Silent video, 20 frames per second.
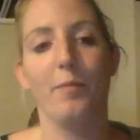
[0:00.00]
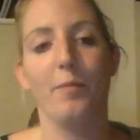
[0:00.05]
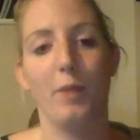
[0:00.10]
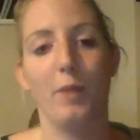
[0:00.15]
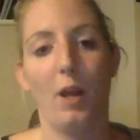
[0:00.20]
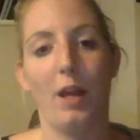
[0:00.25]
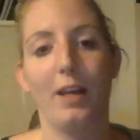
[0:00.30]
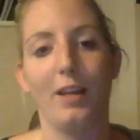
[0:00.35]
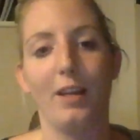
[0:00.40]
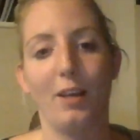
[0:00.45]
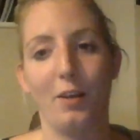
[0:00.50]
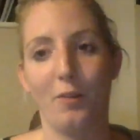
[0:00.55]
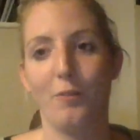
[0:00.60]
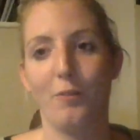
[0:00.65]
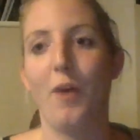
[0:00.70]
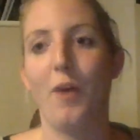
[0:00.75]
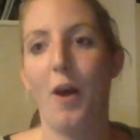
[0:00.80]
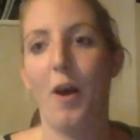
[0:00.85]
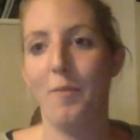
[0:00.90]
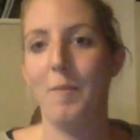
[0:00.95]
like
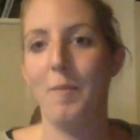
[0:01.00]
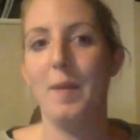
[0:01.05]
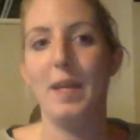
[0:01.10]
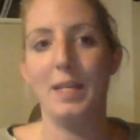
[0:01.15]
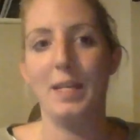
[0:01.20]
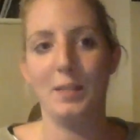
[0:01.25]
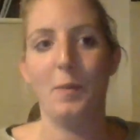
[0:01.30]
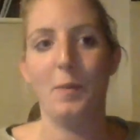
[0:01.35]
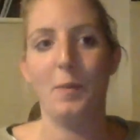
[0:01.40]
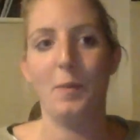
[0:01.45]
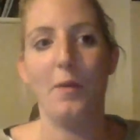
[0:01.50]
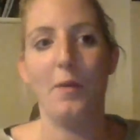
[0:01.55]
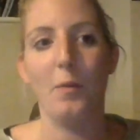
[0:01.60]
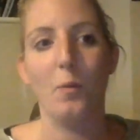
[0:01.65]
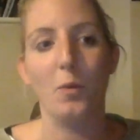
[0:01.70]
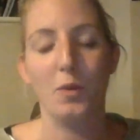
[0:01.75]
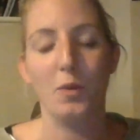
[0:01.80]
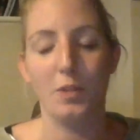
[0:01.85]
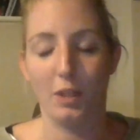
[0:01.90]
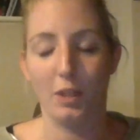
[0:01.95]
5 minutes where it
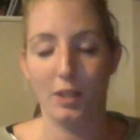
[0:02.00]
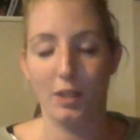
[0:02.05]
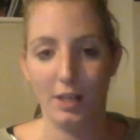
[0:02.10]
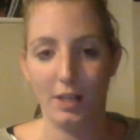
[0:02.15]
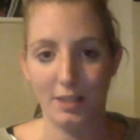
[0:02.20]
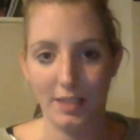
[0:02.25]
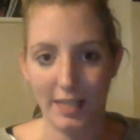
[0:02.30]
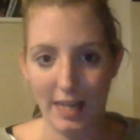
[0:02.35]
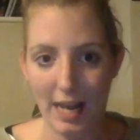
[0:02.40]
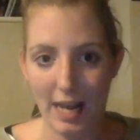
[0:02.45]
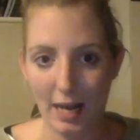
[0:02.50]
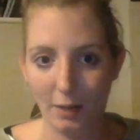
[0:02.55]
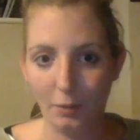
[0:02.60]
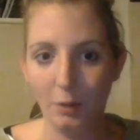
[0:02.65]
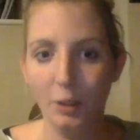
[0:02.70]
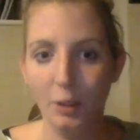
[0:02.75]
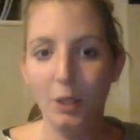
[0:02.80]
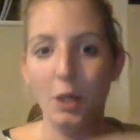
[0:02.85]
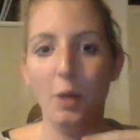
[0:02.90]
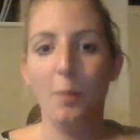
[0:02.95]
wasn't cutting out.
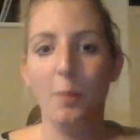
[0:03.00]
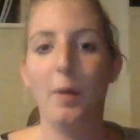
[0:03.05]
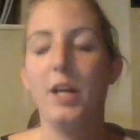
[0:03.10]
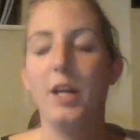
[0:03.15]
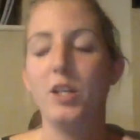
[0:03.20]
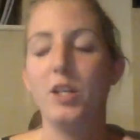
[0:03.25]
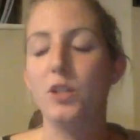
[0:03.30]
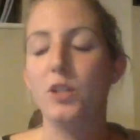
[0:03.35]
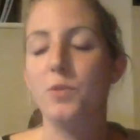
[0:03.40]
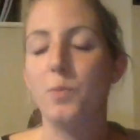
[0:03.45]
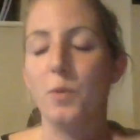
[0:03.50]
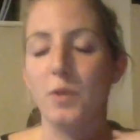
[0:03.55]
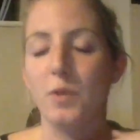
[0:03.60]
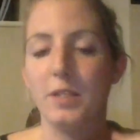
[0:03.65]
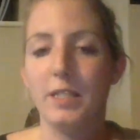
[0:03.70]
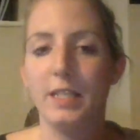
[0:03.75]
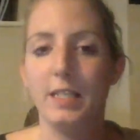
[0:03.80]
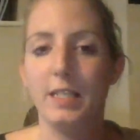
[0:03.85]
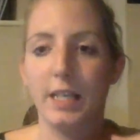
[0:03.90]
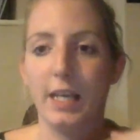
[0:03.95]
But I just
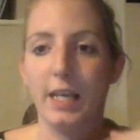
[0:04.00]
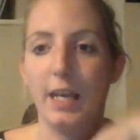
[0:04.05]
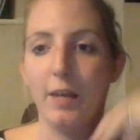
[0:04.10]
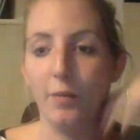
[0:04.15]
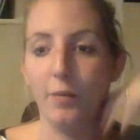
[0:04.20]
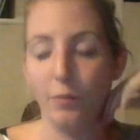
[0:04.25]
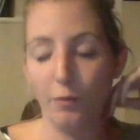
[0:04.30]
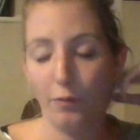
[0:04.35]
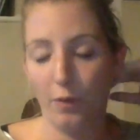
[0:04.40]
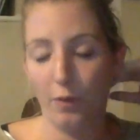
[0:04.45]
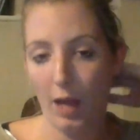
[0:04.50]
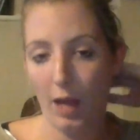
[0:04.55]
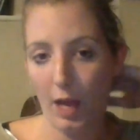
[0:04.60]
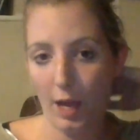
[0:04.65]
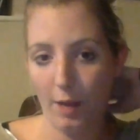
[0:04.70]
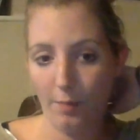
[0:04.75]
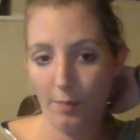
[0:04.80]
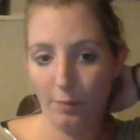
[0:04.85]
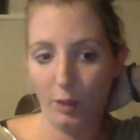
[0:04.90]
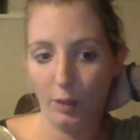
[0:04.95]
wanted to give
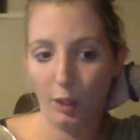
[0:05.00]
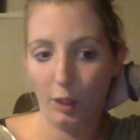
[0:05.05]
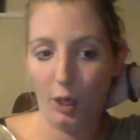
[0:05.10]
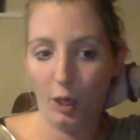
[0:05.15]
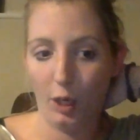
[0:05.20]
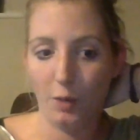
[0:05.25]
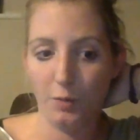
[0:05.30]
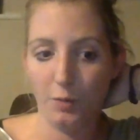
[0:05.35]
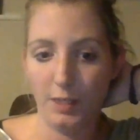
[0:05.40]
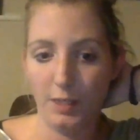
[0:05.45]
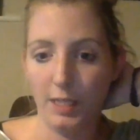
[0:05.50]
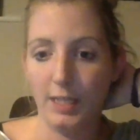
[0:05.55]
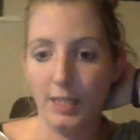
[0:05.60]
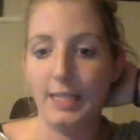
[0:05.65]
the girls that